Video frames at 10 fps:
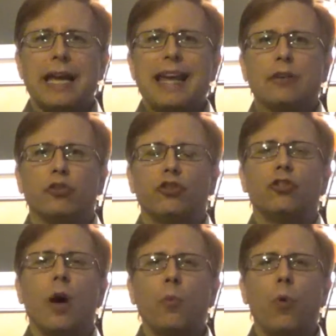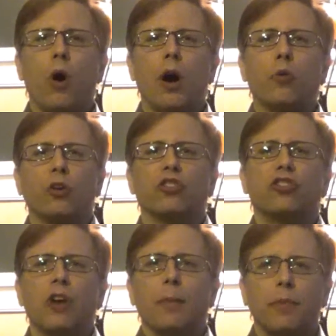It's someone or
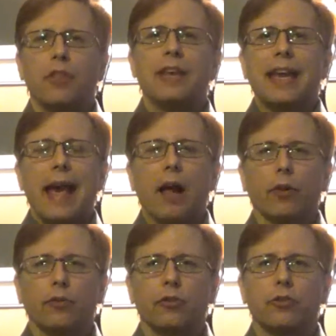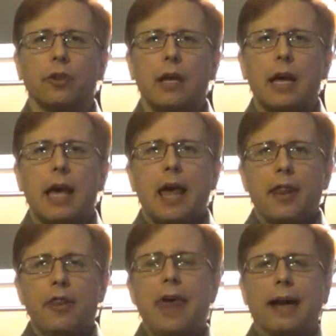something else
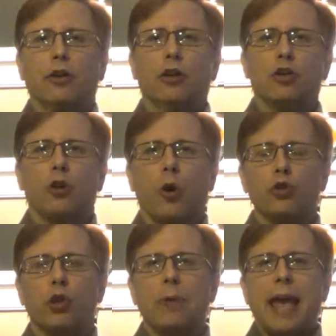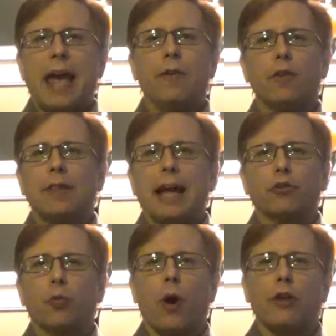that controlled your behavior, and
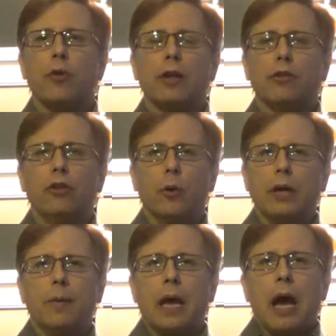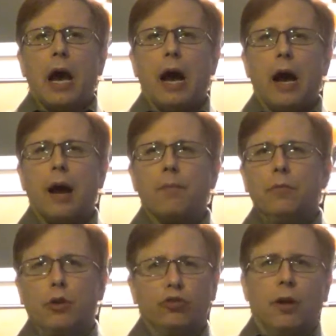that's why you didn't do
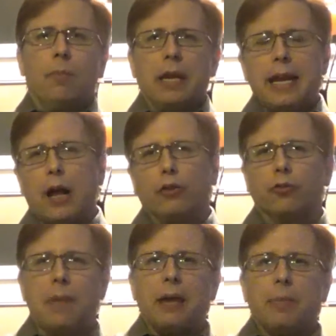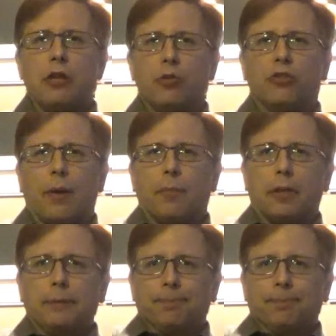it. Somebody else made me do something.